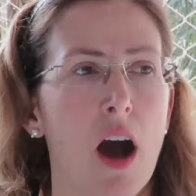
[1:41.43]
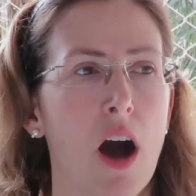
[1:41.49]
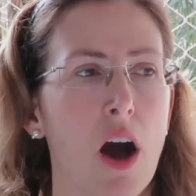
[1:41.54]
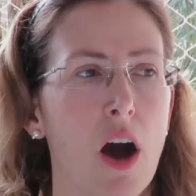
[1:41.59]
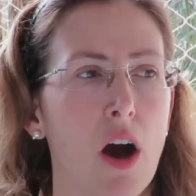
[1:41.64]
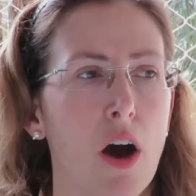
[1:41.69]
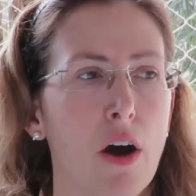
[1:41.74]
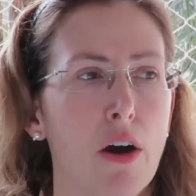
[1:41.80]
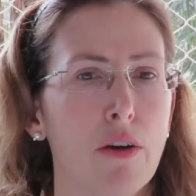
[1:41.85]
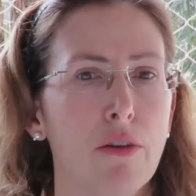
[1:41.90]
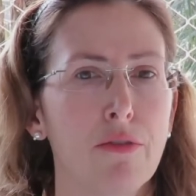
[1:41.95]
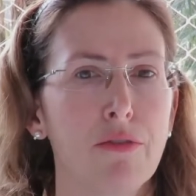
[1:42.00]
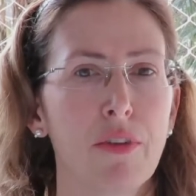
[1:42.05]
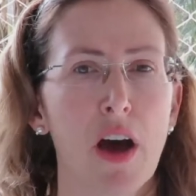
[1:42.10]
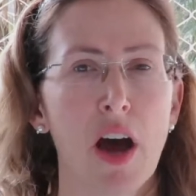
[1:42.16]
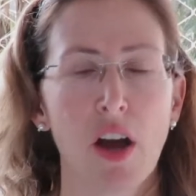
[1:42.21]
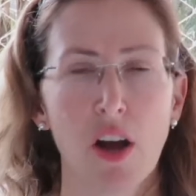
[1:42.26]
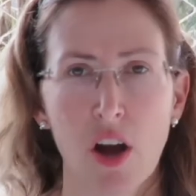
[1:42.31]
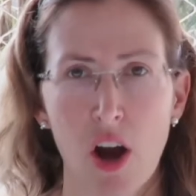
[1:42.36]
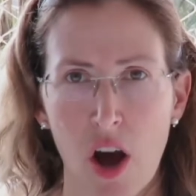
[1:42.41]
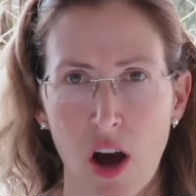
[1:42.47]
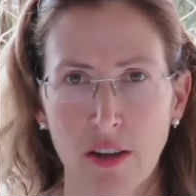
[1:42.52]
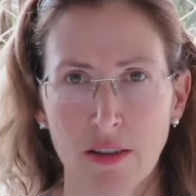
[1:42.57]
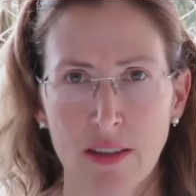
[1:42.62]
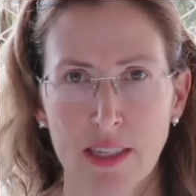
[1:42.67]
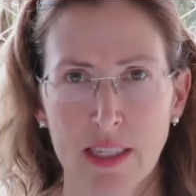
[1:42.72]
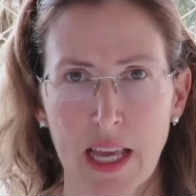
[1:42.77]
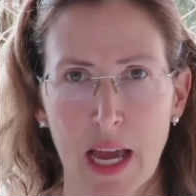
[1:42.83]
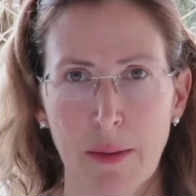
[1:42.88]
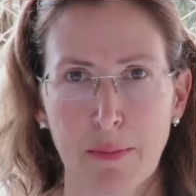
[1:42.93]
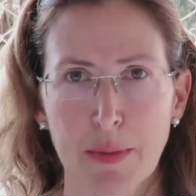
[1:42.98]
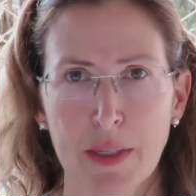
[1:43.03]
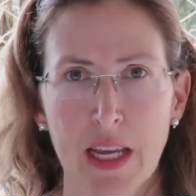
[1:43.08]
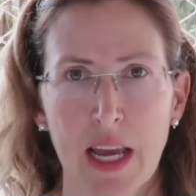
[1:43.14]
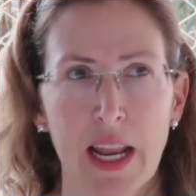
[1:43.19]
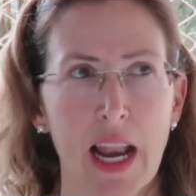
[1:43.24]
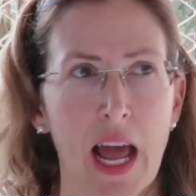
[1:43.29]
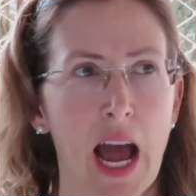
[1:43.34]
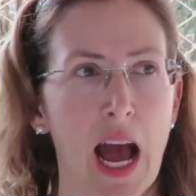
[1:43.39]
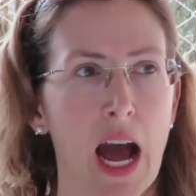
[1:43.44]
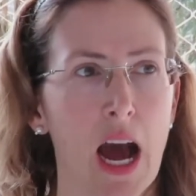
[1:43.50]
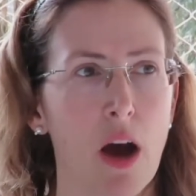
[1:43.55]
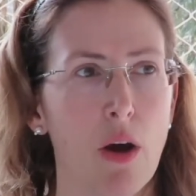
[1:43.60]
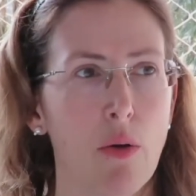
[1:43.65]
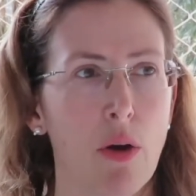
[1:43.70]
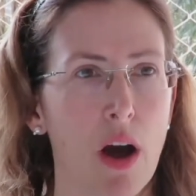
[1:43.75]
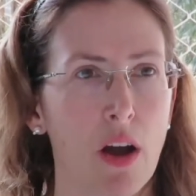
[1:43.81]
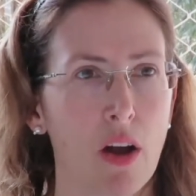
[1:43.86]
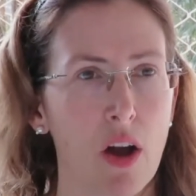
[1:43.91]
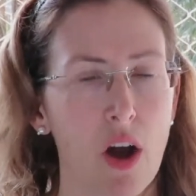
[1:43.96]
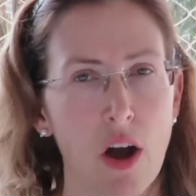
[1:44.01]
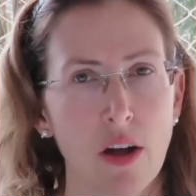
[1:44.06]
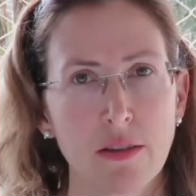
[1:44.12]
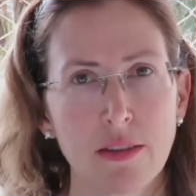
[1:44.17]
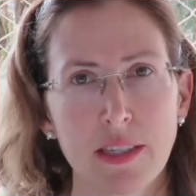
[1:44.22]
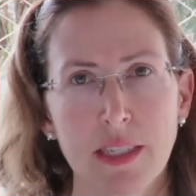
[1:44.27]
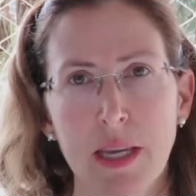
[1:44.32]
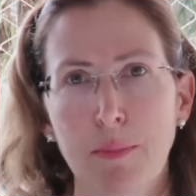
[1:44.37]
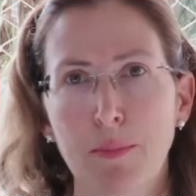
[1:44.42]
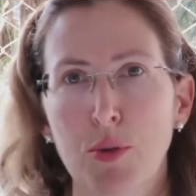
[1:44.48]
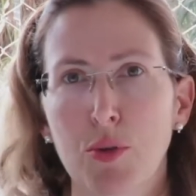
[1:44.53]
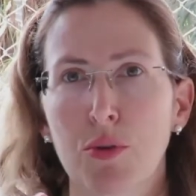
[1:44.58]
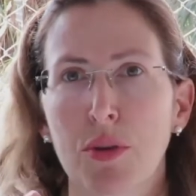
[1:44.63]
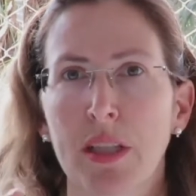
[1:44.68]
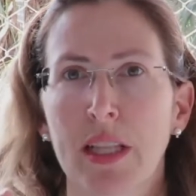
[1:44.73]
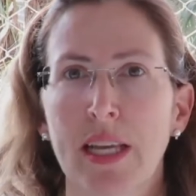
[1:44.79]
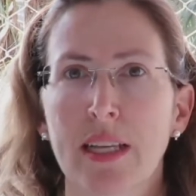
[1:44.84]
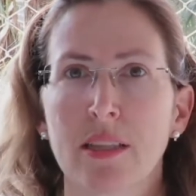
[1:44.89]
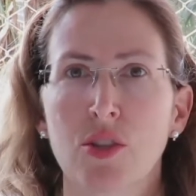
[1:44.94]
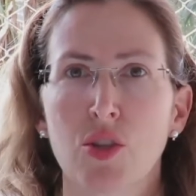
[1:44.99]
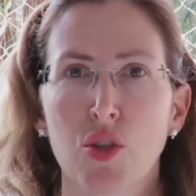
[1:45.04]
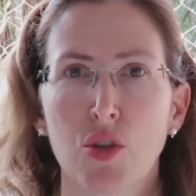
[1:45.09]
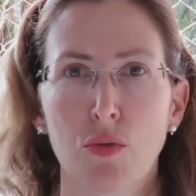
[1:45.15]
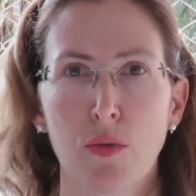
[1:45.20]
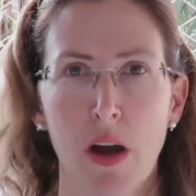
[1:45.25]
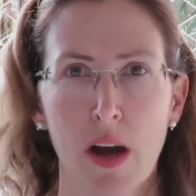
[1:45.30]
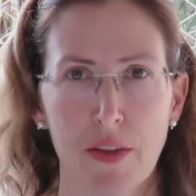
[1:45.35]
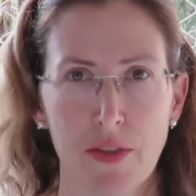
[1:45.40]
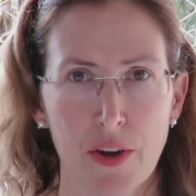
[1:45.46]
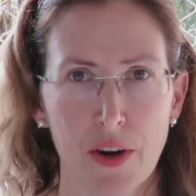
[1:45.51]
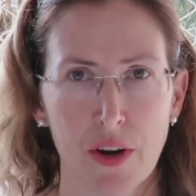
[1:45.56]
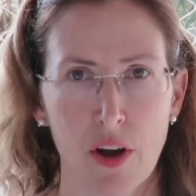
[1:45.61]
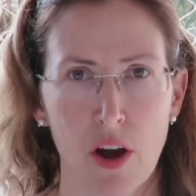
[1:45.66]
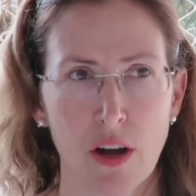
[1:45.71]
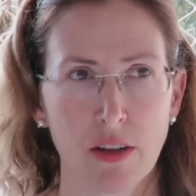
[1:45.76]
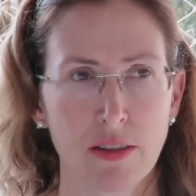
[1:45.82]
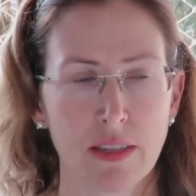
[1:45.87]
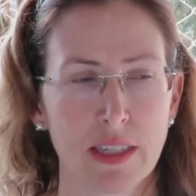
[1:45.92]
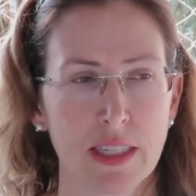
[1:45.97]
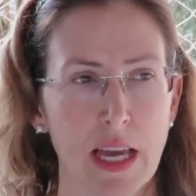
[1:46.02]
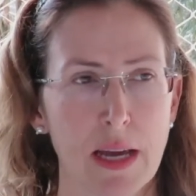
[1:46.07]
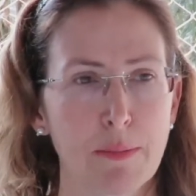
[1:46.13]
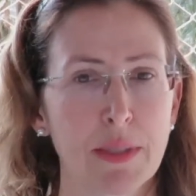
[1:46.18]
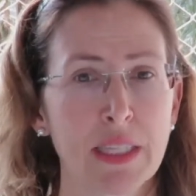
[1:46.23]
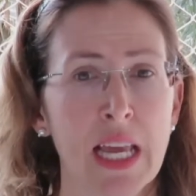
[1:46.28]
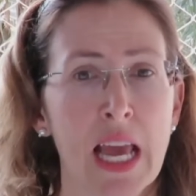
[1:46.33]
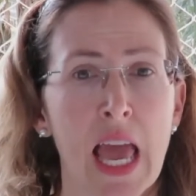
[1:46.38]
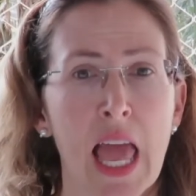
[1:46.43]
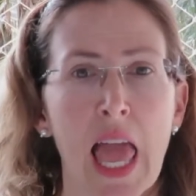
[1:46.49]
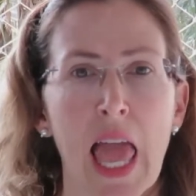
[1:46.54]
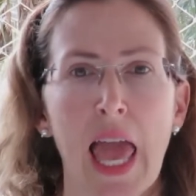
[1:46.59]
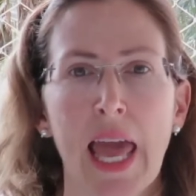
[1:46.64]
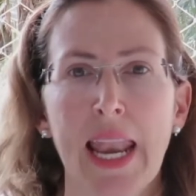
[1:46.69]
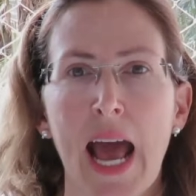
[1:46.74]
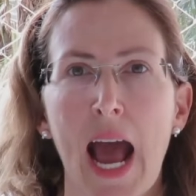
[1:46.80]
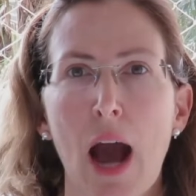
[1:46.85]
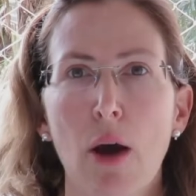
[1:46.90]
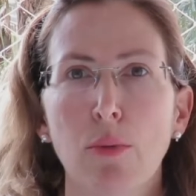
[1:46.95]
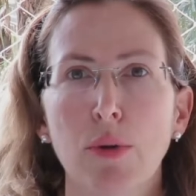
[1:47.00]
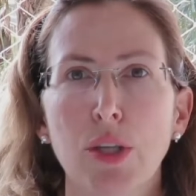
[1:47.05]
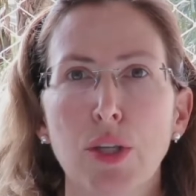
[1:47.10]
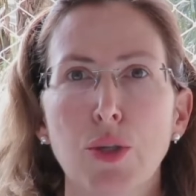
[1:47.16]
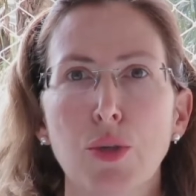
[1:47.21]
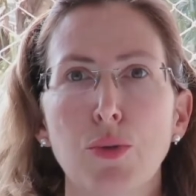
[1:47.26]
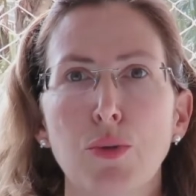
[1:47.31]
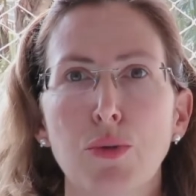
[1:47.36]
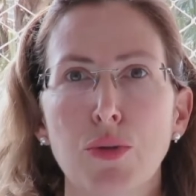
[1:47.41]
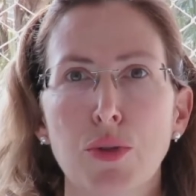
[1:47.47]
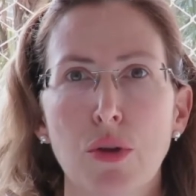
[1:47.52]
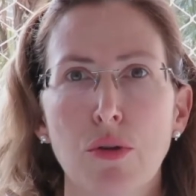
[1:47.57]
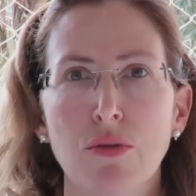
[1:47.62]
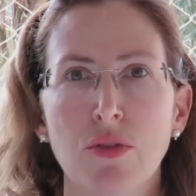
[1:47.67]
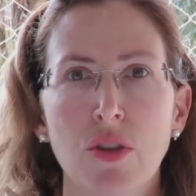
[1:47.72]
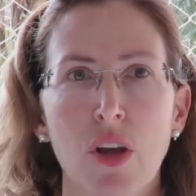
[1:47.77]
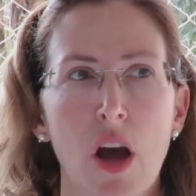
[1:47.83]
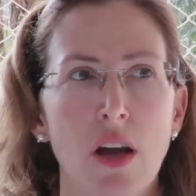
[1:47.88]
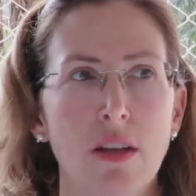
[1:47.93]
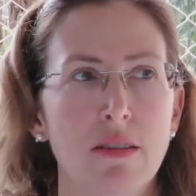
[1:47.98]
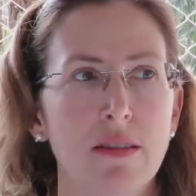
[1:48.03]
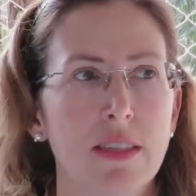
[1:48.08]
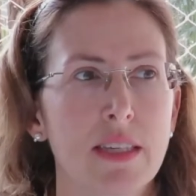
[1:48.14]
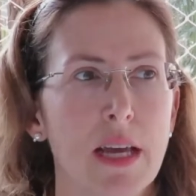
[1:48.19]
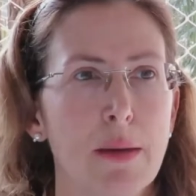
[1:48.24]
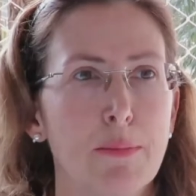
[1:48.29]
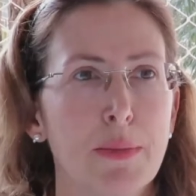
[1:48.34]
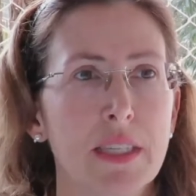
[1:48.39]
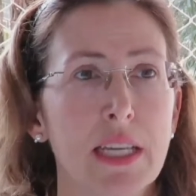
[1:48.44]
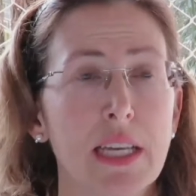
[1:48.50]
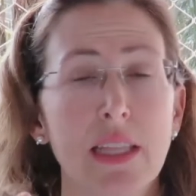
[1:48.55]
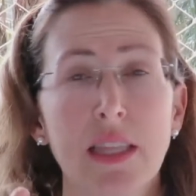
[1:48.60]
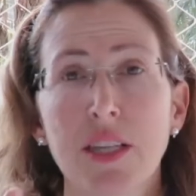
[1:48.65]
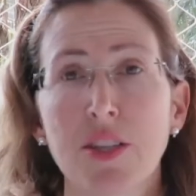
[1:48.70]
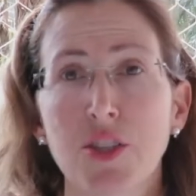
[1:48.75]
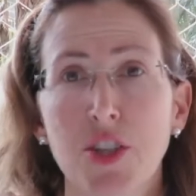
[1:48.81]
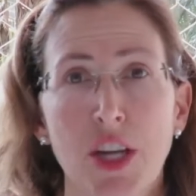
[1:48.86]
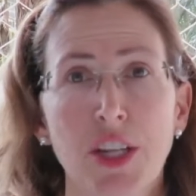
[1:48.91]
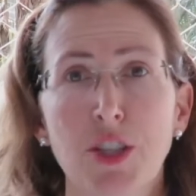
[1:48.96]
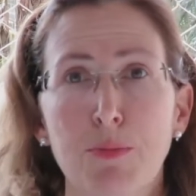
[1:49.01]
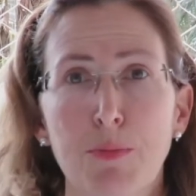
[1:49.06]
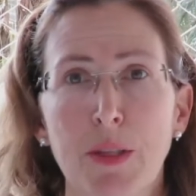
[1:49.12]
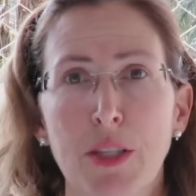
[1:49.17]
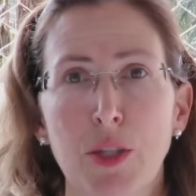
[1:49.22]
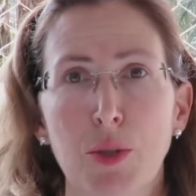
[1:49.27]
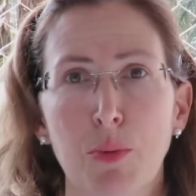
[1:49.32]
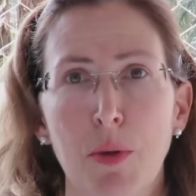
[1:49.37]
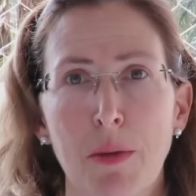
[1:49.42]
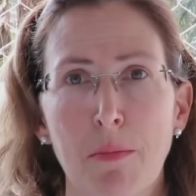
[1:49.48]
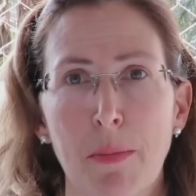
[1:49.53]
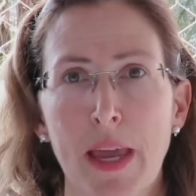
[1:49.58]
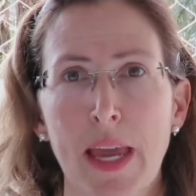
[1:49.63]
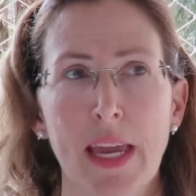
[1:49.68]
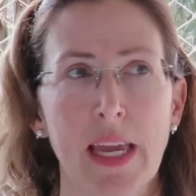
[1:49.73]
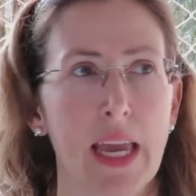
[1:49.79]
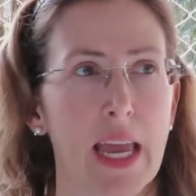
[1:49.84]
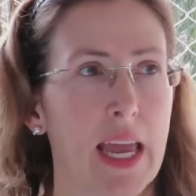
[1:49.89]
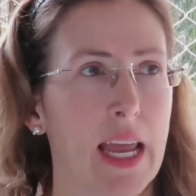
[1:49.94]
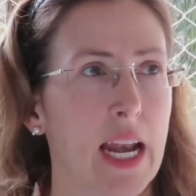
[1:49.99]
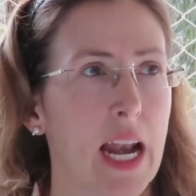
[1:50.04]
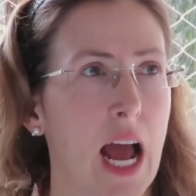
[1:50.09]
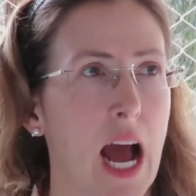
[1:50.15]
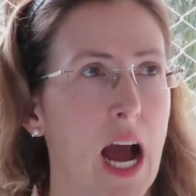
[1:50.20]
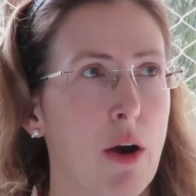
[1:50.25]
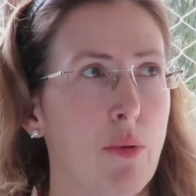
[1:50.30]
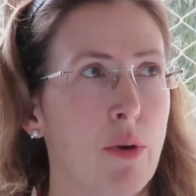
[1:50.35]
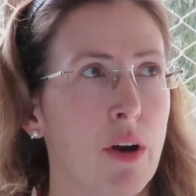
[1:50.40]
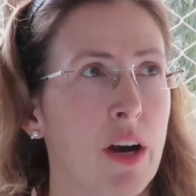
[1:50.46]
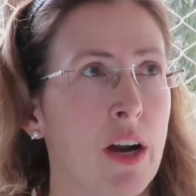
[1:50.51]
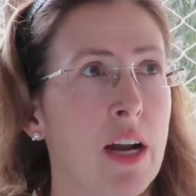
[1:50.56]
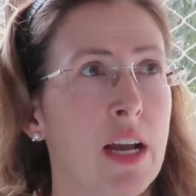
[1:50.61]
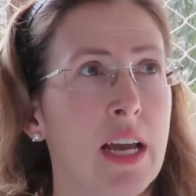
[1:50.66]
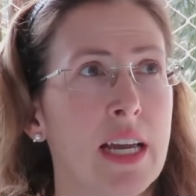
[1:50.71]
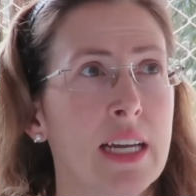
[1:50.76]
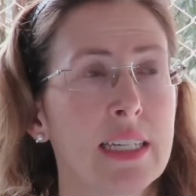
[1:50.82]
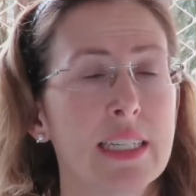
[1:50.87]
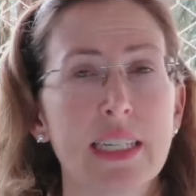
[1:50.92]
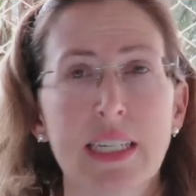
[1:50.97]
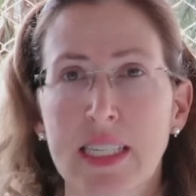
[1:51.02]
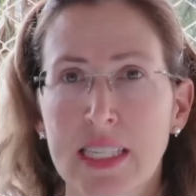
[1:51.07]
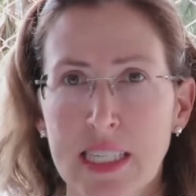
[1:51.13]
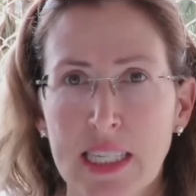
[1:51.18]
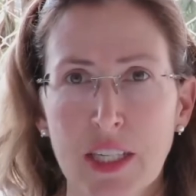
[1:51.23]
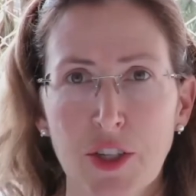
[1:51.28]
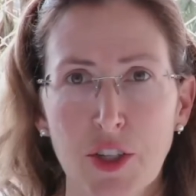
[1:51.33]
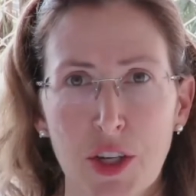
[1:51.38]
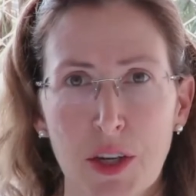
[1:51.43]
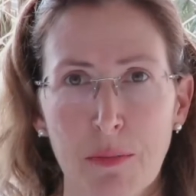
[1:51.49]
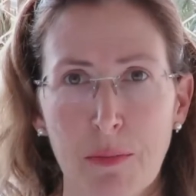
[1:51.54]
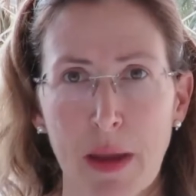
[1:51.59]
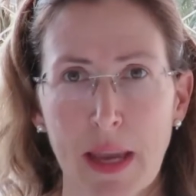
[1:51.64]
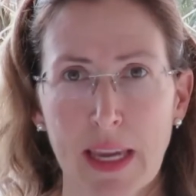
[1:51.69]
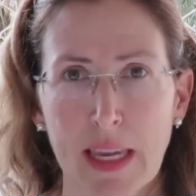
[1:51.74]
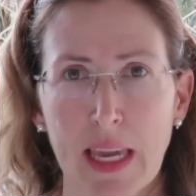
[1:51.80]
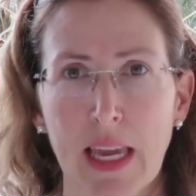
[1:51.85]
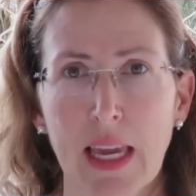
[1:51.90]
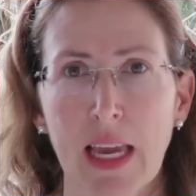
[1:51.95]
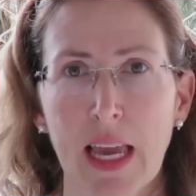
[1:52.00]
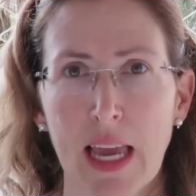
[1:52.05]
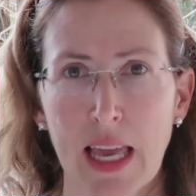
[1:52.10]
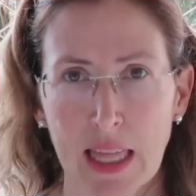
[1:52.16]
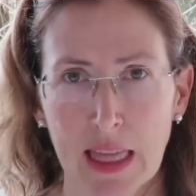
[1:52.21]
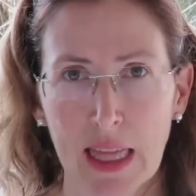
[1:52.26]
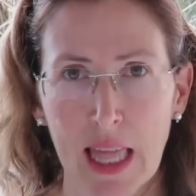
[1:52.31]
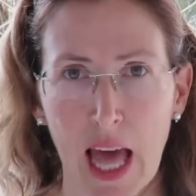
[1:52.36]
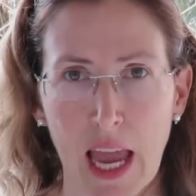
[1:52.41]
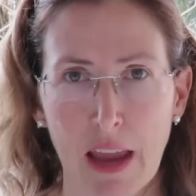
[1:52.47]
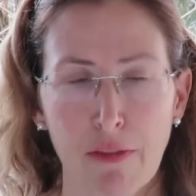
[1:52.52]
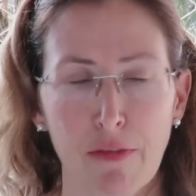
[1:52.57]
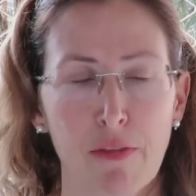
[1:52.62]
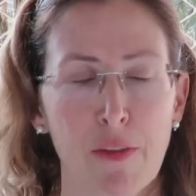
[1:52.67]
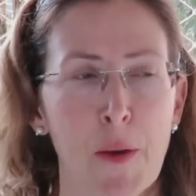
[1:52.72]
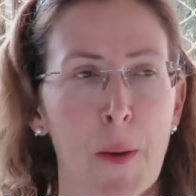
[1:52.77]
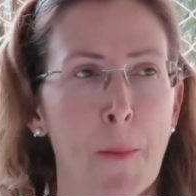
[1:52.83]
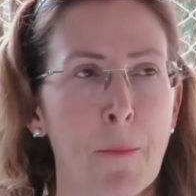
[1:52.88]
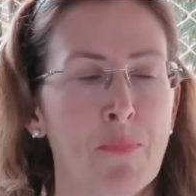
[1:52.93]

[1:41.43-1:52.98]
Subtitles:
of a concept and how a concept relates to other concepts and how we use those concepts in the judgments we make in our decision making in life.